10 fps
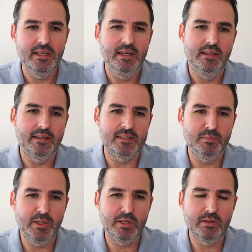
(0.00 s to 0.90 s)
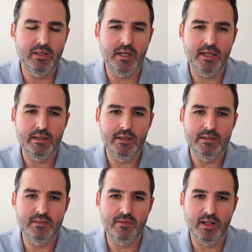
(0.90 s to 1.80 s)
that's being
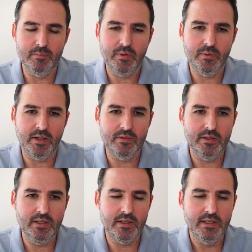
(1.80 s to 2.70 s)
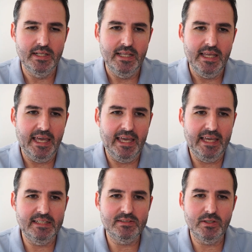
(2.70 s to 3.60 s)
developed throughout the year.
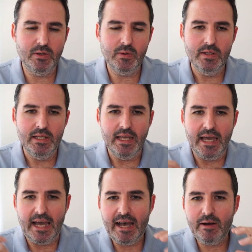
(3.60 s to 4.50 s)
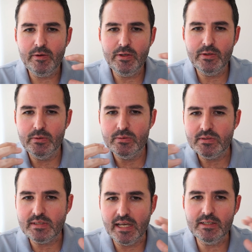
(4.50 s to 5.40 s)
And so how do you
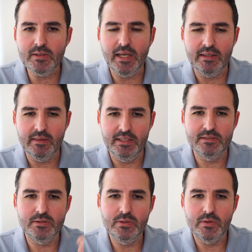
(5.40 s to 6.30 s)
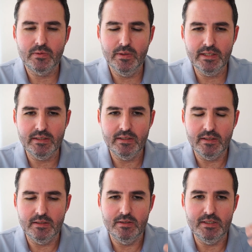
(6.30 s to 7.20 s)
segregate these two
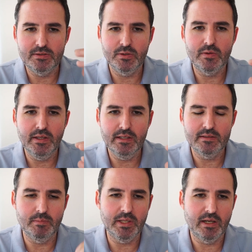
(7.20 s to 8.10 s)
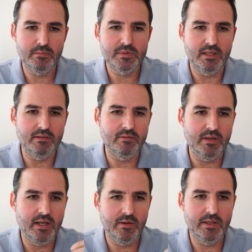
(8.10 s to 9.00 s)
things becomes a
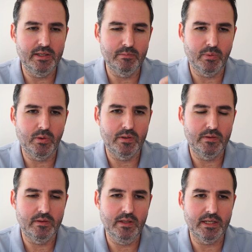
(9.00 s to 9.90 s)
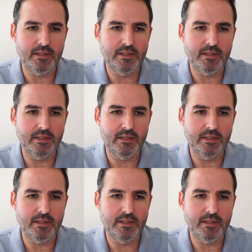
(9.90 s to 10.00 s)
very important thing.